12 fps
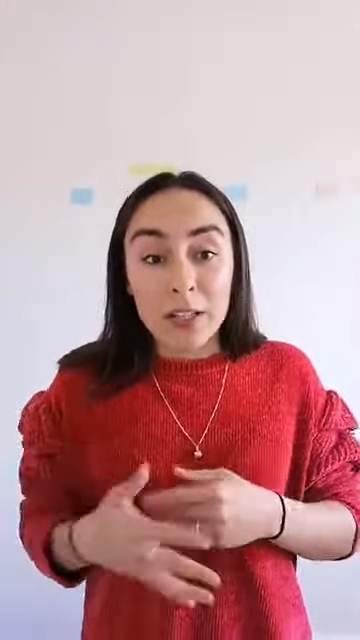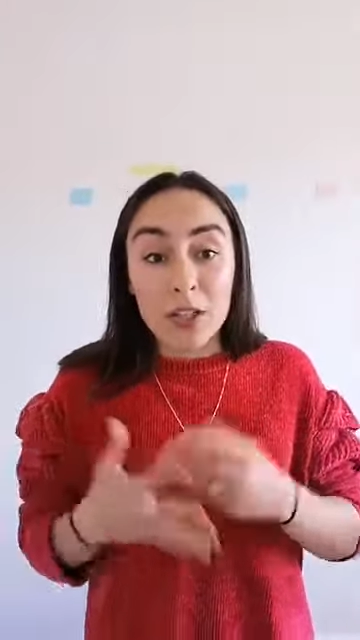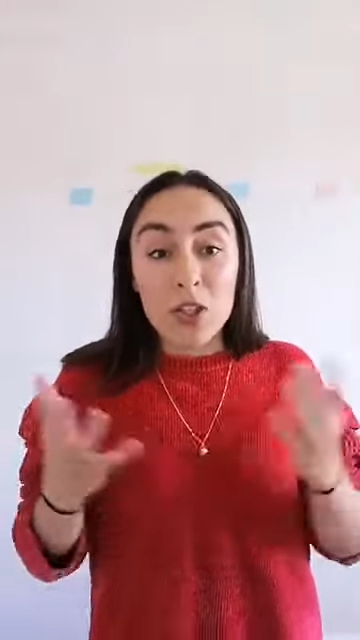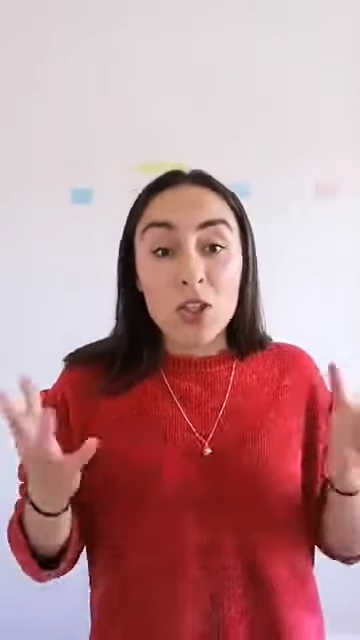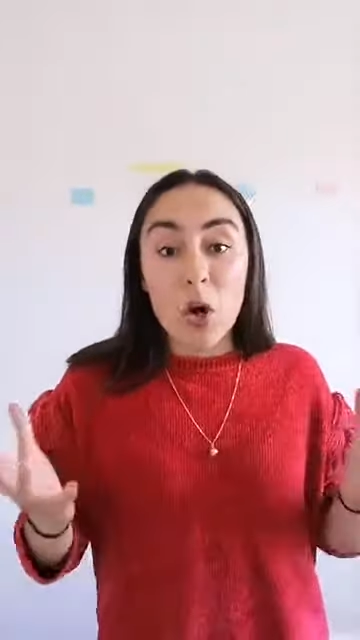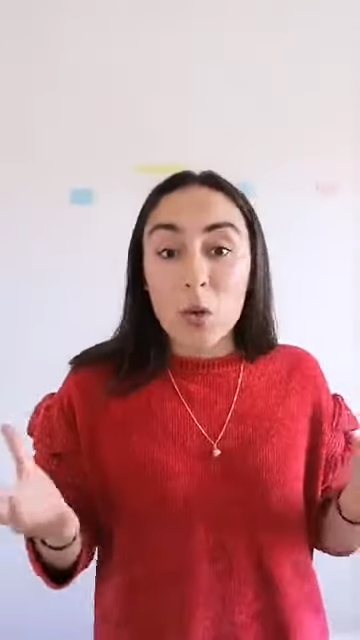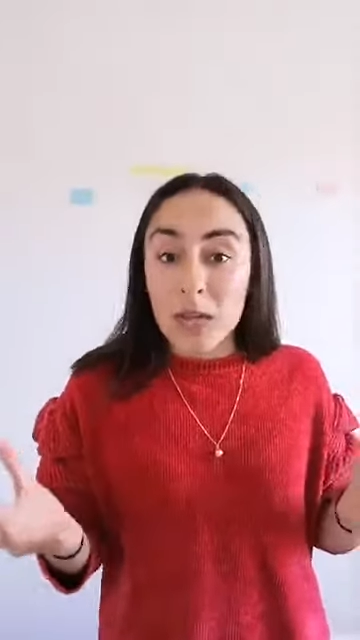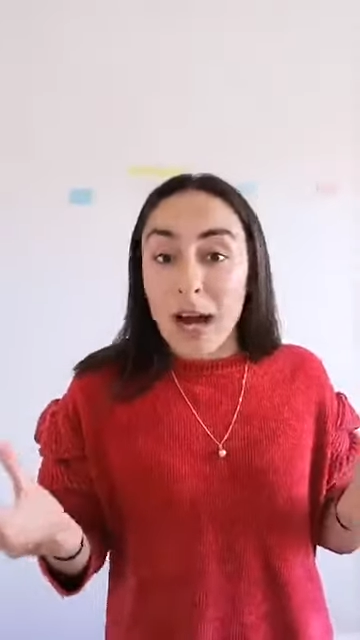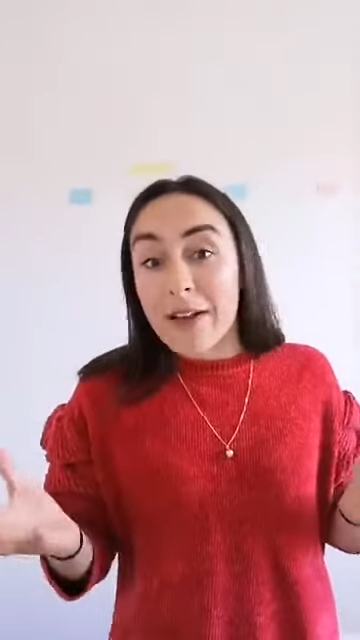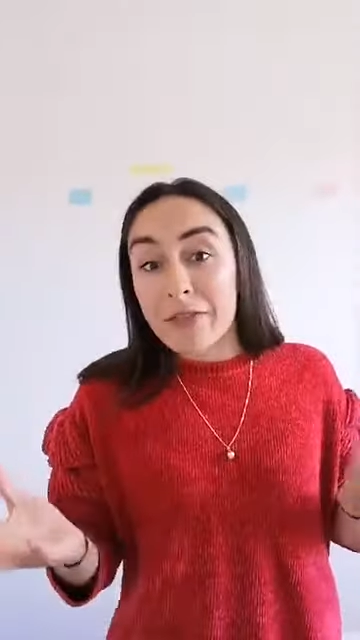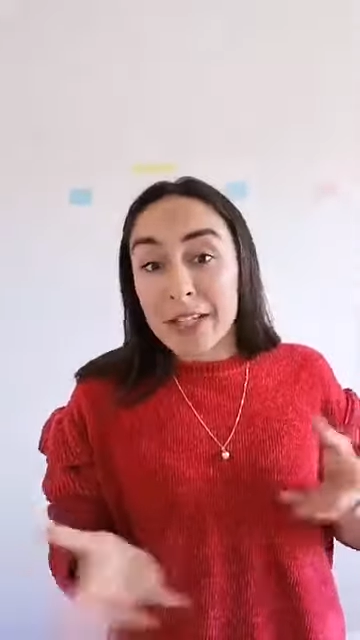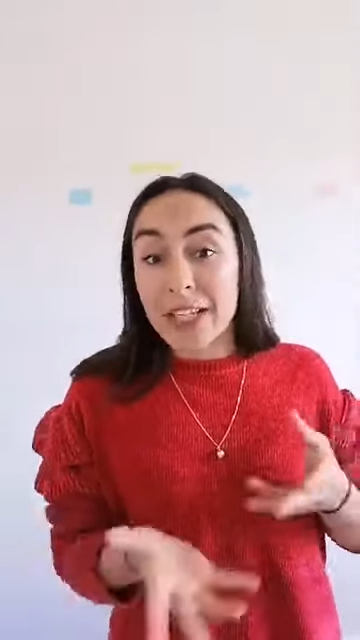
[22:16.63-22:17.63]
to show
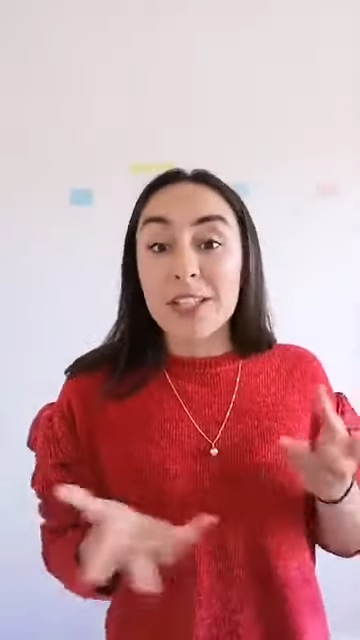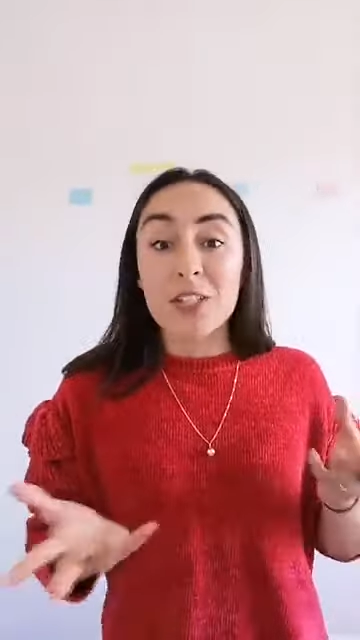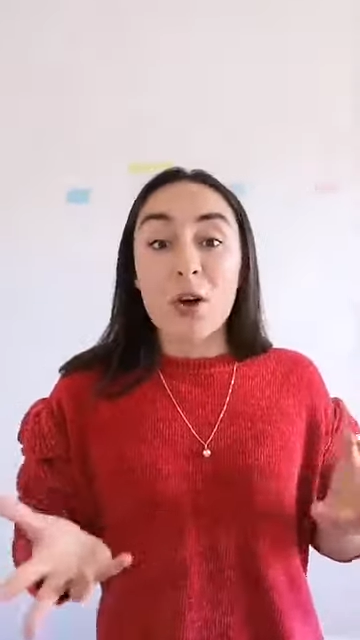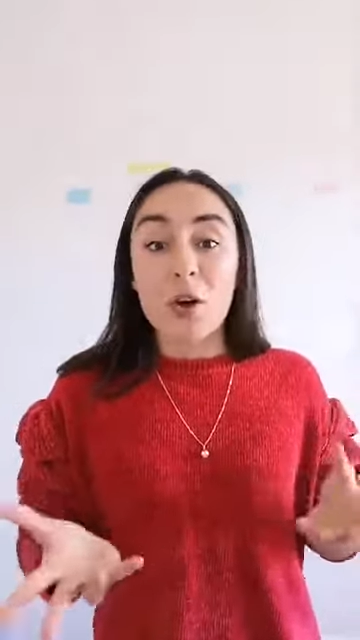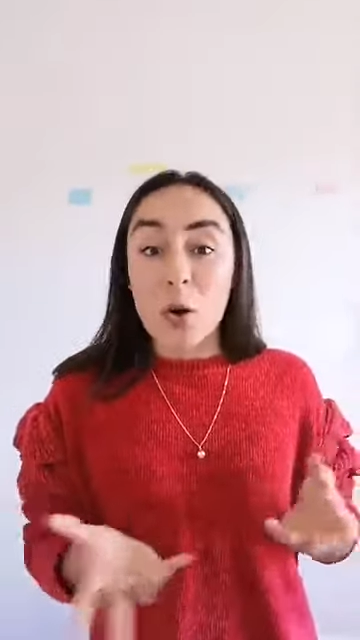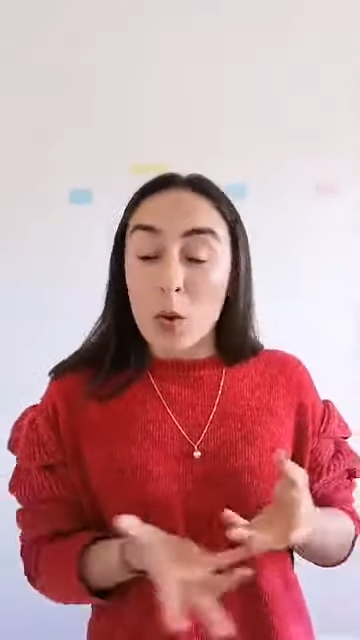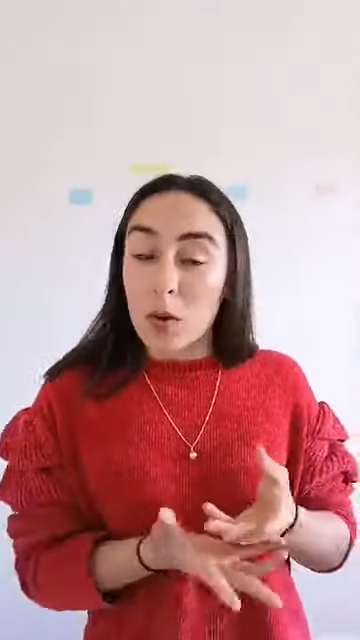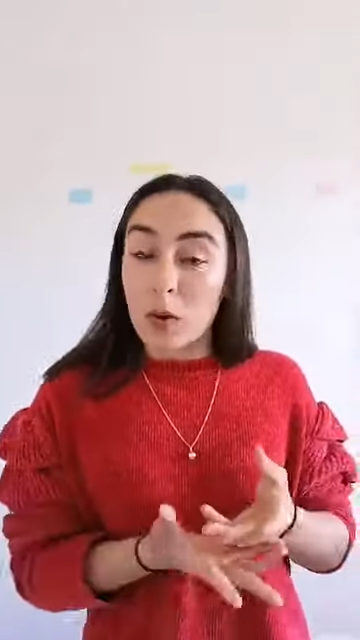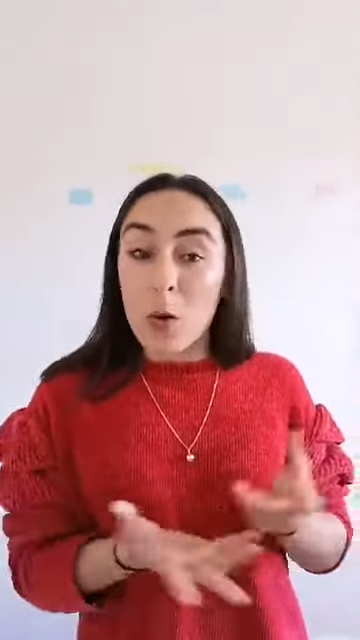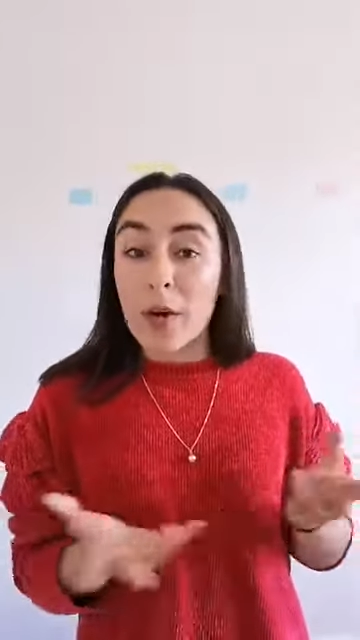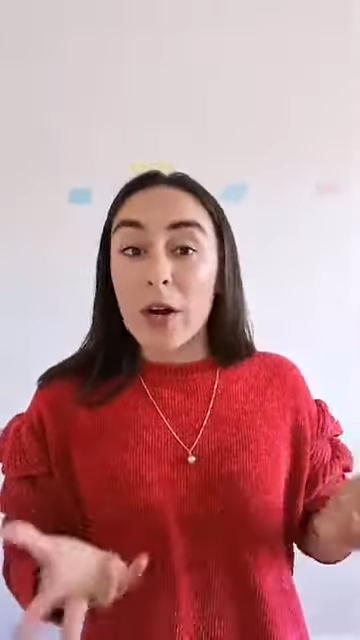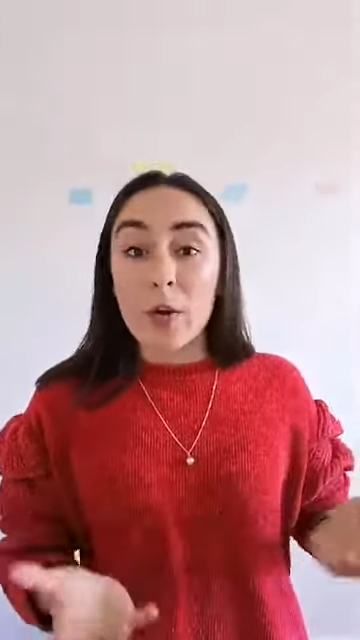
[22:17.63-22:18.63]
that everything is go
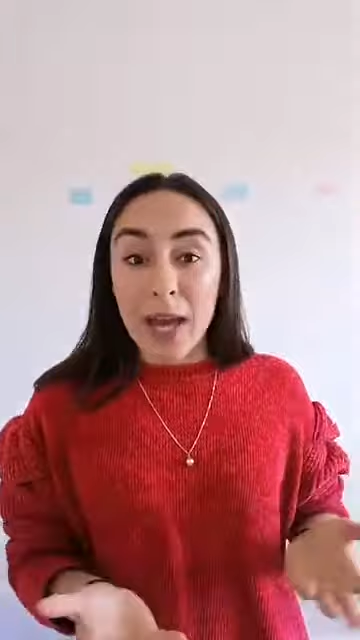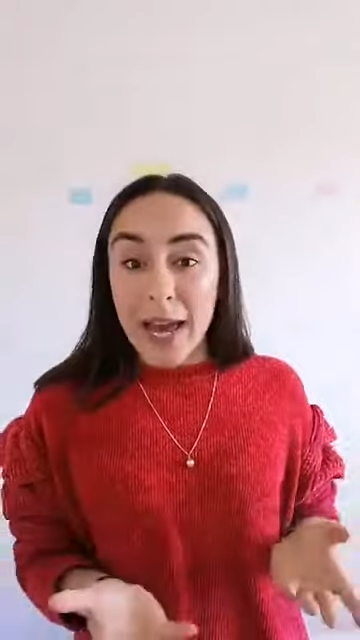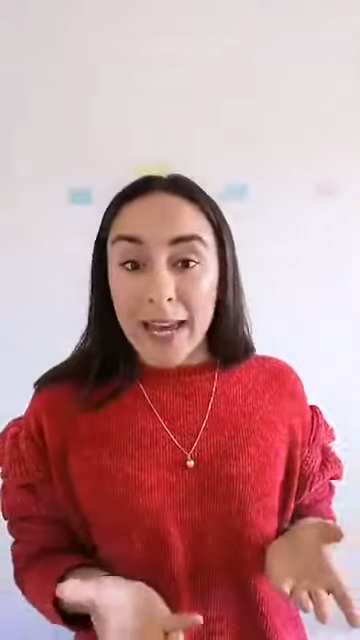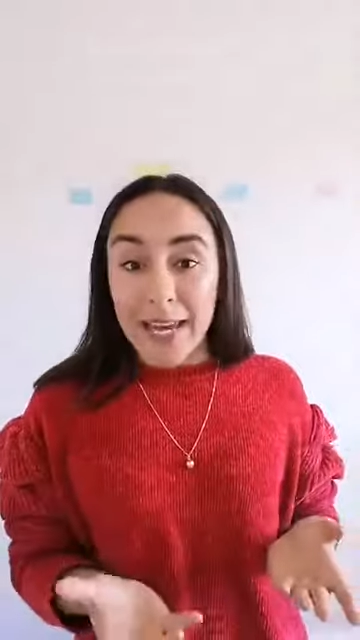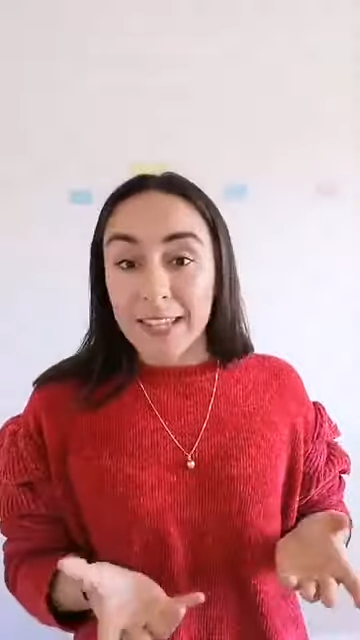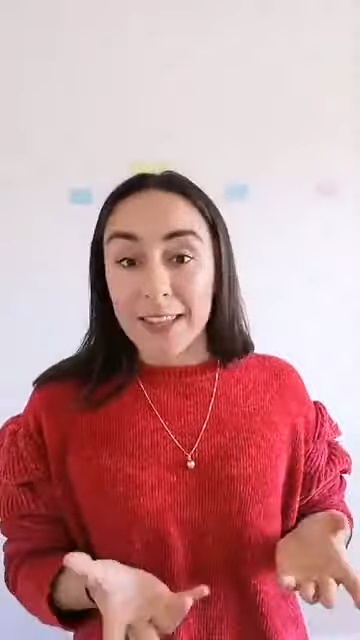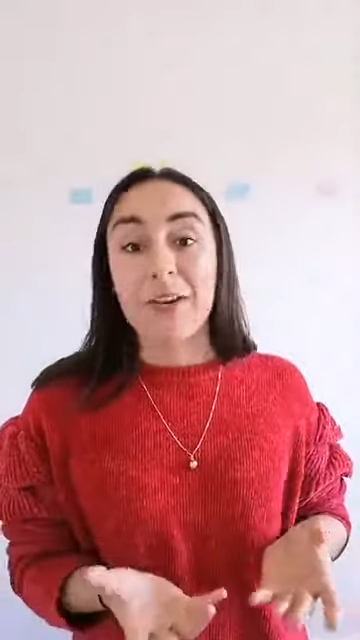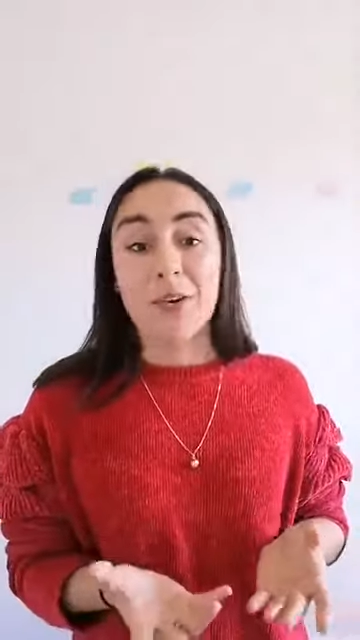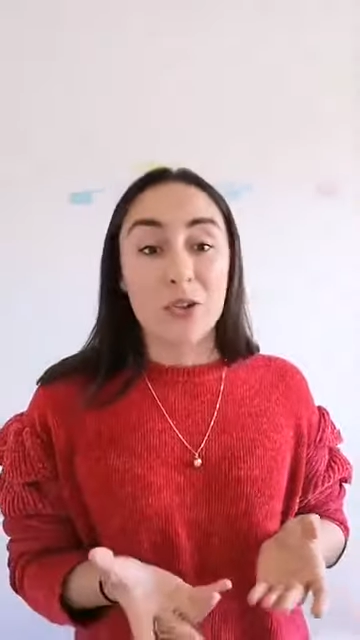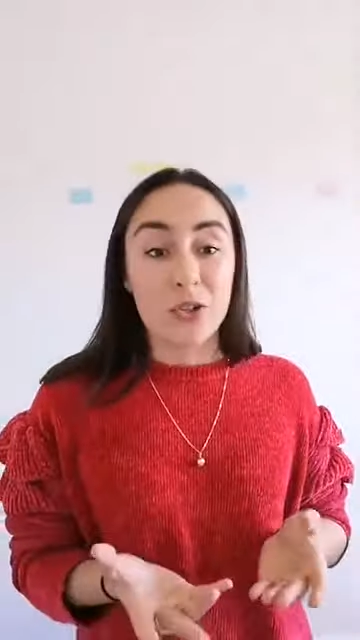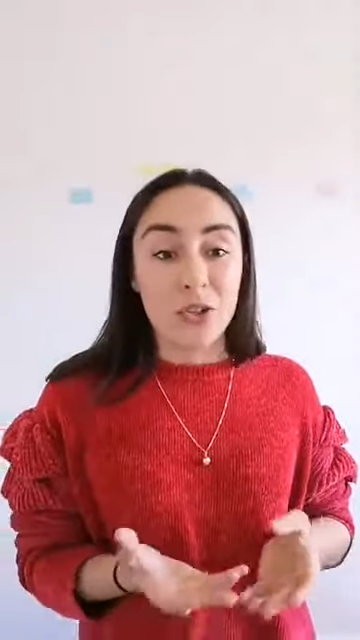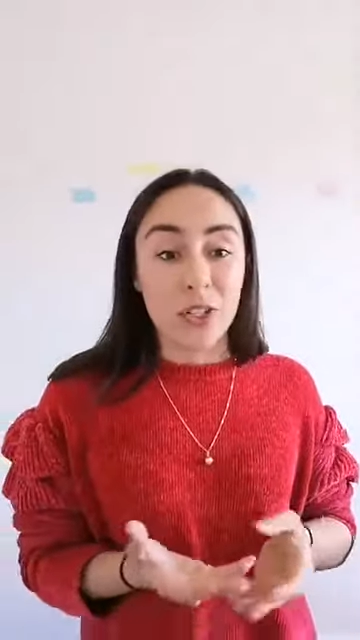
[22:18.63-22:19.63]
going okay in their
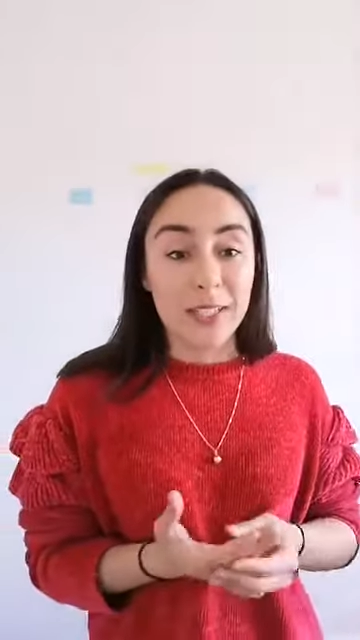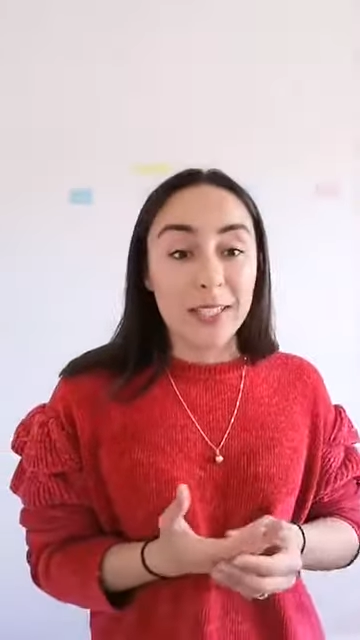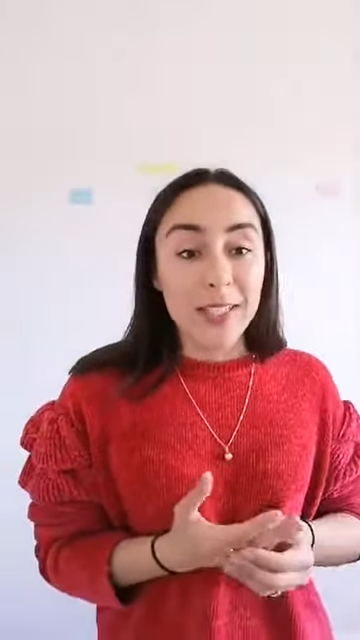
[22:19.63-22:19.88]
country.